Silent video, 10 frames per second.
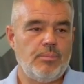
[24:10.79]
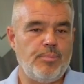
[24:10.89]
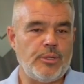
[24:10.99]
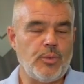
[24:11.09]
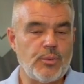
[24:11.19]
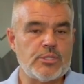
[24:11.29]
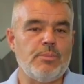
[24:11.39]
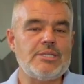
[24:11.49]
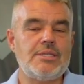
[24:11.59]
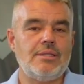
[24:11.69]
but what was
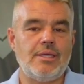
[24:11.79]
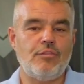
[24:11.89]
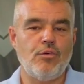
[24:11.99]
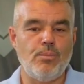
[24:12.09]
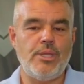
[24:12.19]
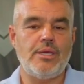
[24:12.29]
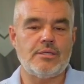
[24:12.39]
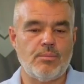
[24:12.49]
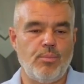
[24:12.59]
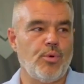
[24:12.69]
missing there for me as
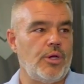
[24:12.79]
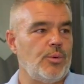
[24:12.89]
a boy